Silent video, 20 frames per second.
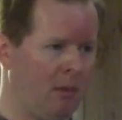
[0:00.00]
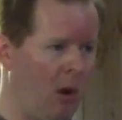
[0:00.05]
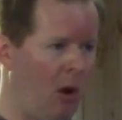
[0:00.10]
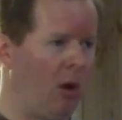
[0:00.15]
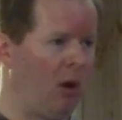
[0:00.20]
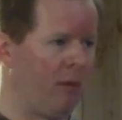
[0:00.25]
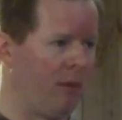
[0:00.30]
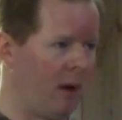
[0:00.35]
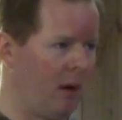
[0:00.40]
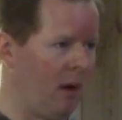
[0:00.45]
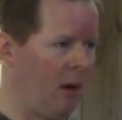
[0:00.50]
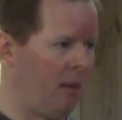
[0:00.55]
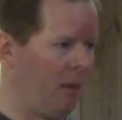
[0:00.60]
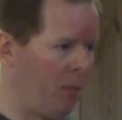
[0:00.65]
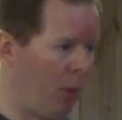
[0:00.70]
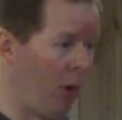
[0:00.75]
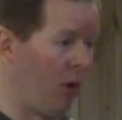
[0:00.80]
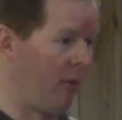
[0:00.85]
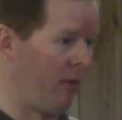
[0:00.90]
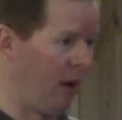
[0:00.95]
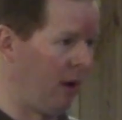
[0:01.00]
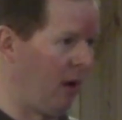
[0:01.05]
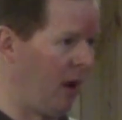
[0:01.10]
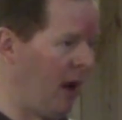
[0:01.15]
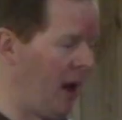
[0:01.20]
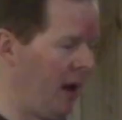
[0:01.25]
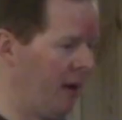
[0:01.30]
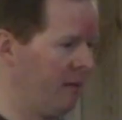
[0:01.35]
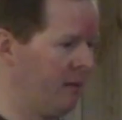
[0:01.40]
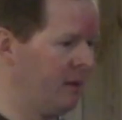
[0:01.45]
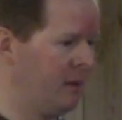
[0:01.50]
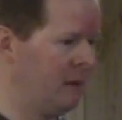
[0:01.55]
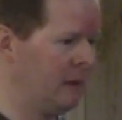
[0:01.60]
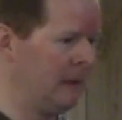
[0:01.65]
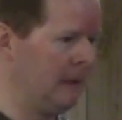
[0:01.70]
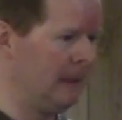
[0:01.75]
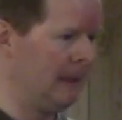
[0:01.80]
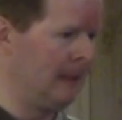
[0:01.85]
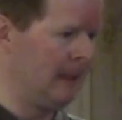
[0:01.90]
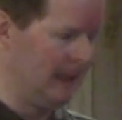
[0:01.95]
all of our part of our lives.
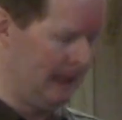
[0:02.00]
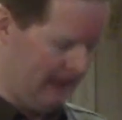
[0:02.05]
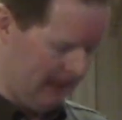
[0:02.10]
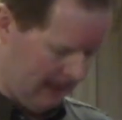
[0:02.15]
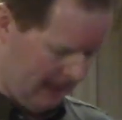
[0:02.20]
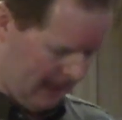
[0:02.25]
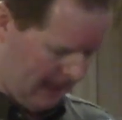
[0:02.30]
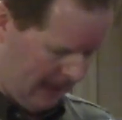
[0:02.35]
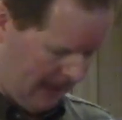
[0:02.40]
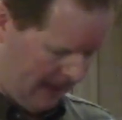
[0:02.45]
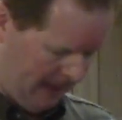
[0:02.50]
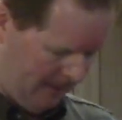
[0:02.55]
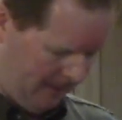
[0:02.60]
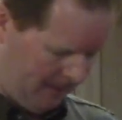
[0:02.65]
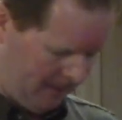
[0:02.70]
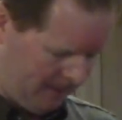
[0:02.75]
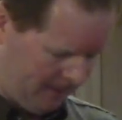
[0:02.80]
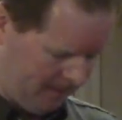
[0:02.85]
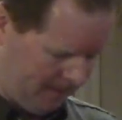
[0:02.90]
Um,